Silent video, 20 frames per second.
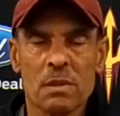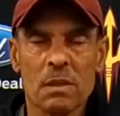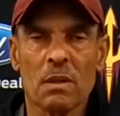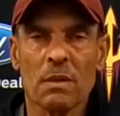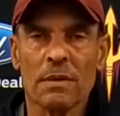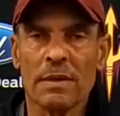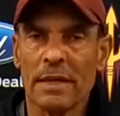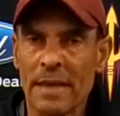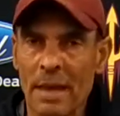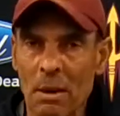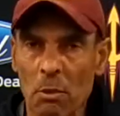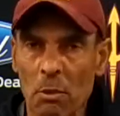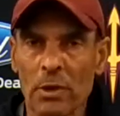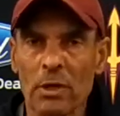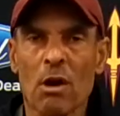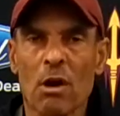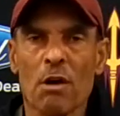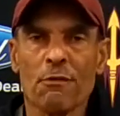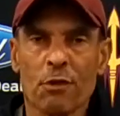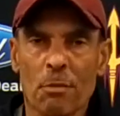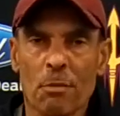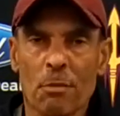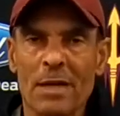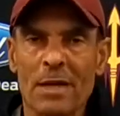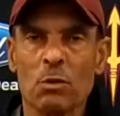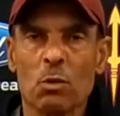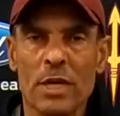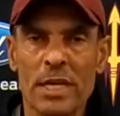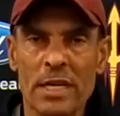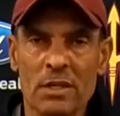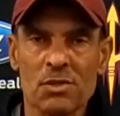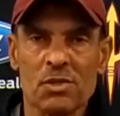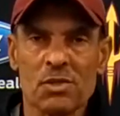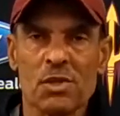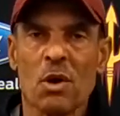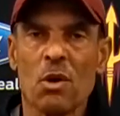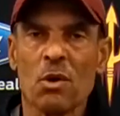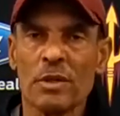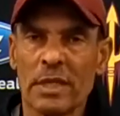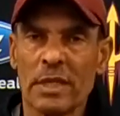you know, and then that went on for about a week or
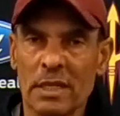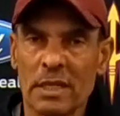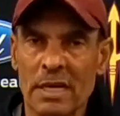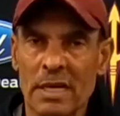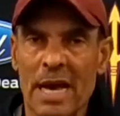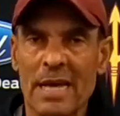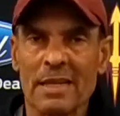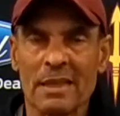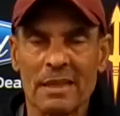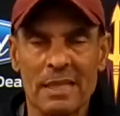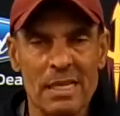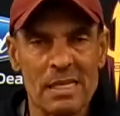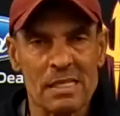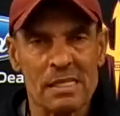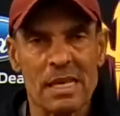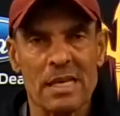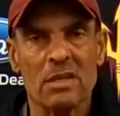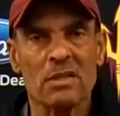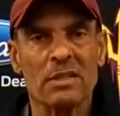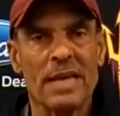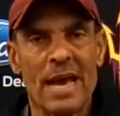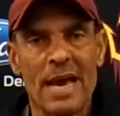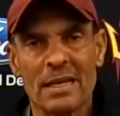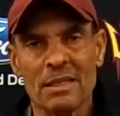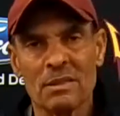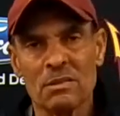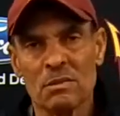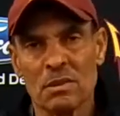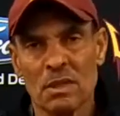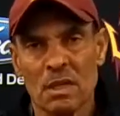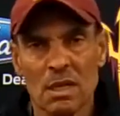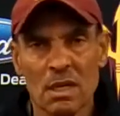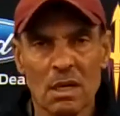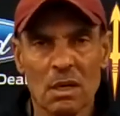so, and then kind of things settled down, and